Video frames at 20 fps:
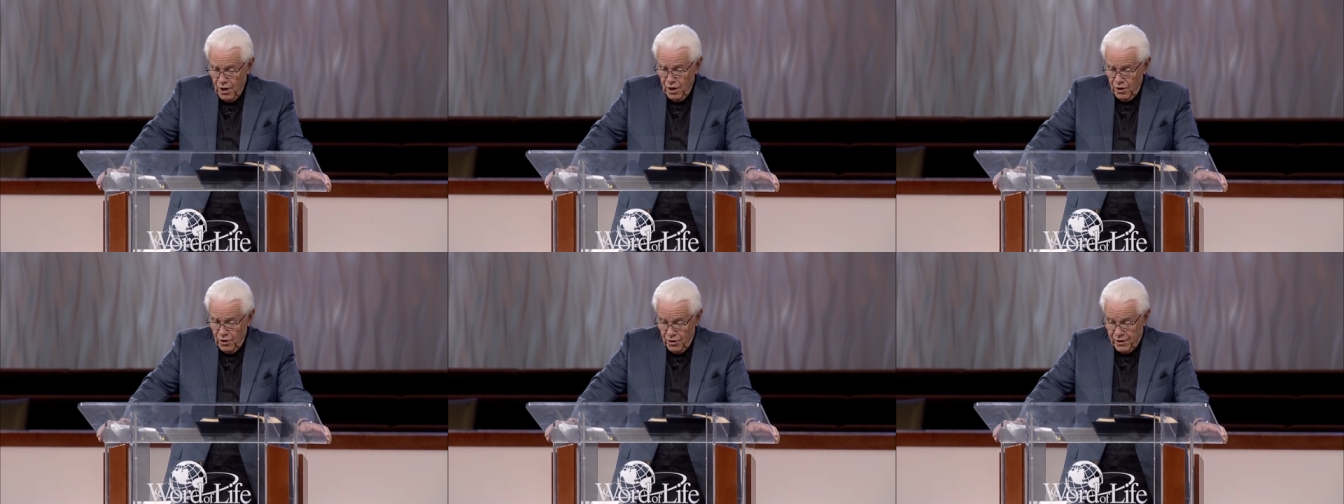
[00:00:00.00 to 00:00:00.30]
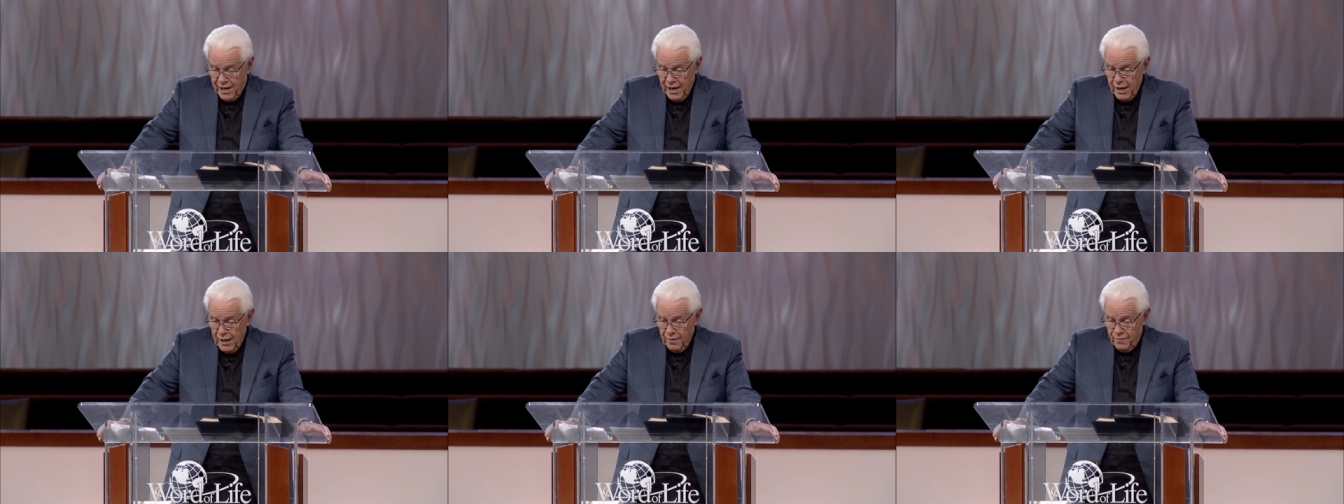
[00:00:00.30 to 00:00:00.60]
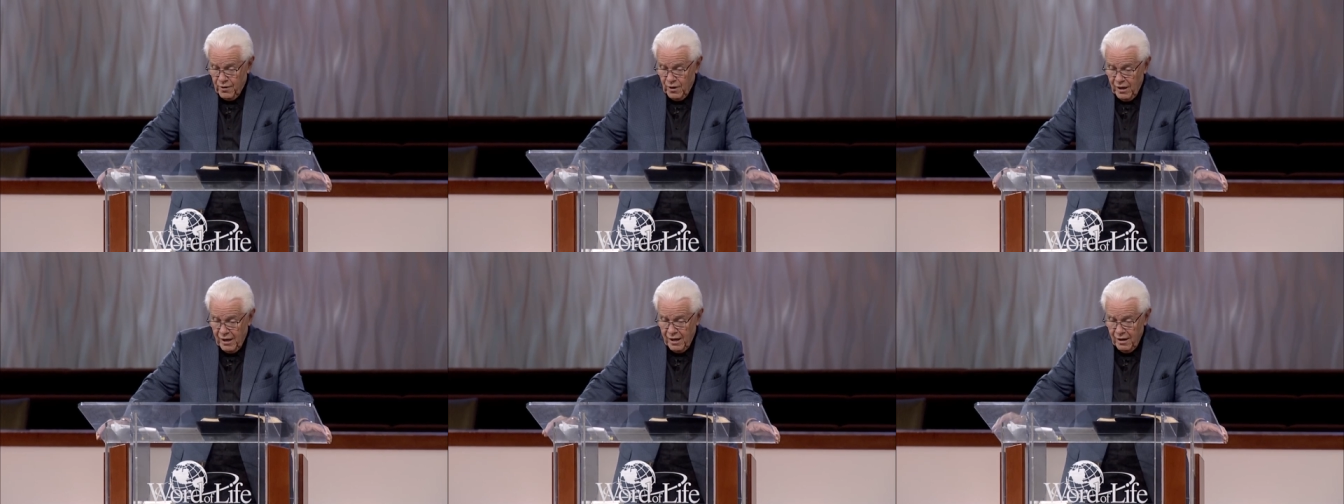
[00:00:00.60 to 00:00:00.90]
You can if
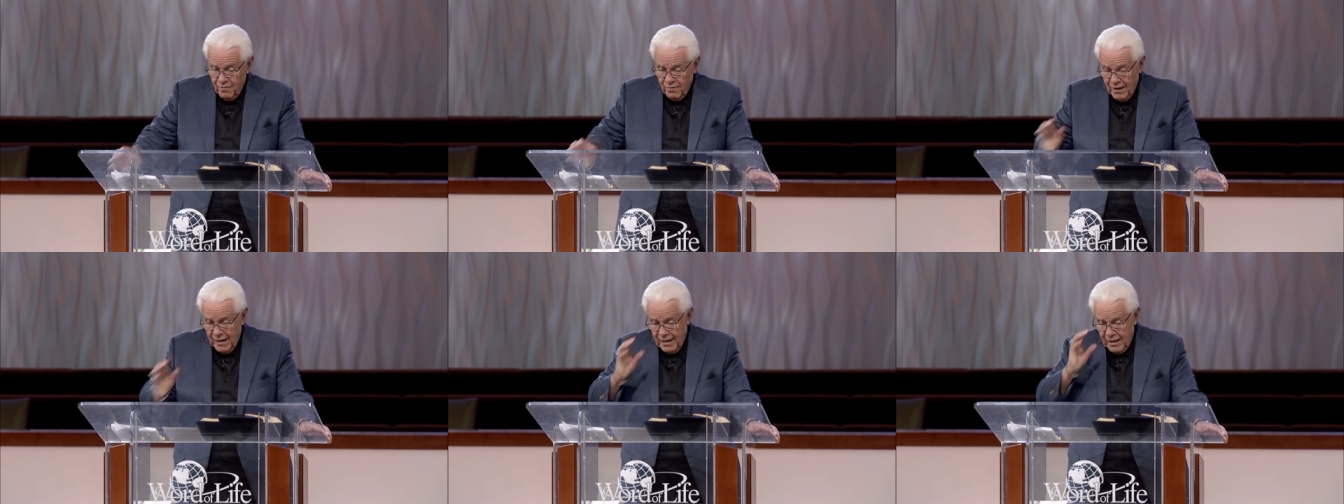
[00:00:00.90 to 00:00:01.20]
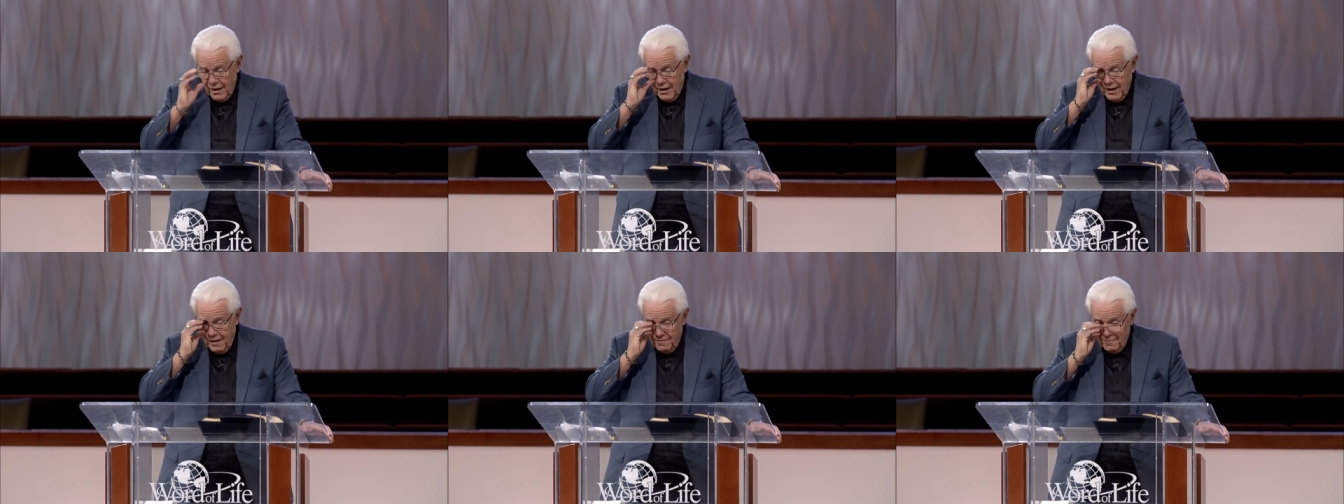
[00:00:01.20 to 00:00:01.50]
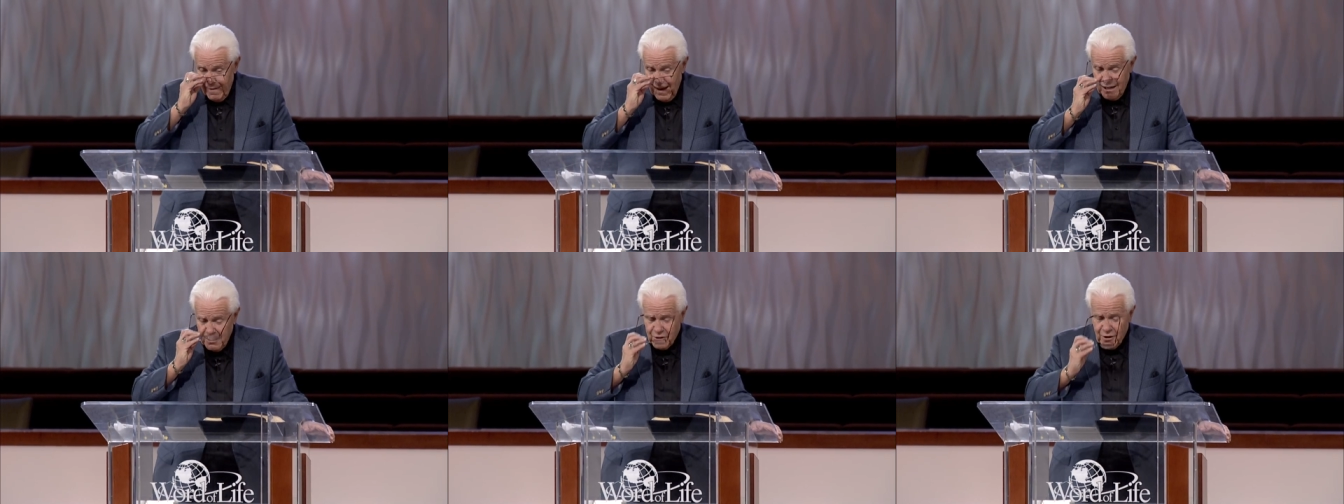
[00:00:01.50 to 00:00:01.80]
you love lit and love
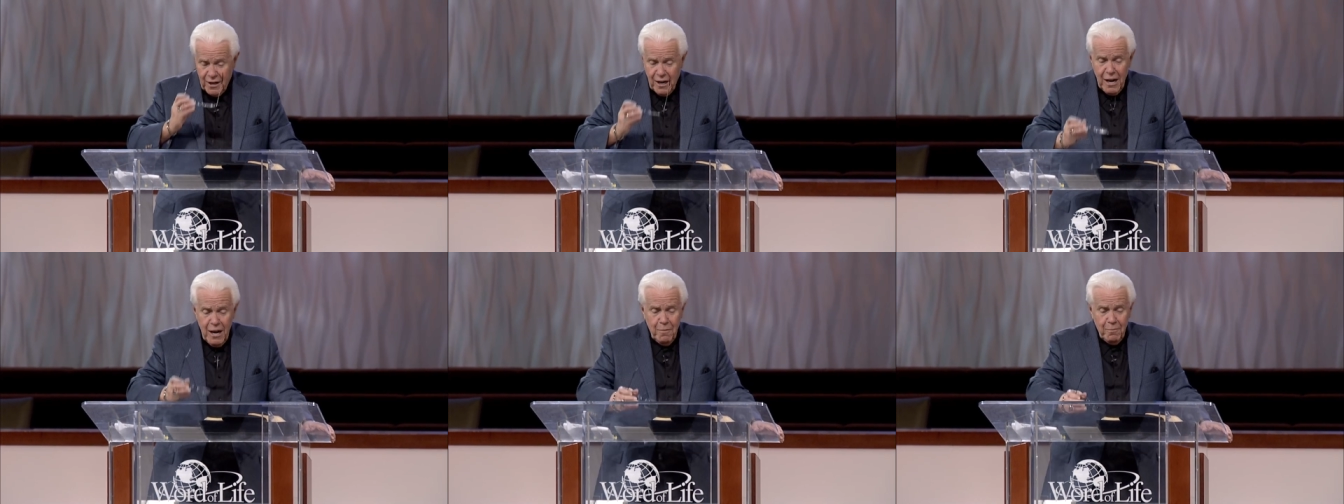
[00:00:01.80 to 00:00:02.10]
mastered.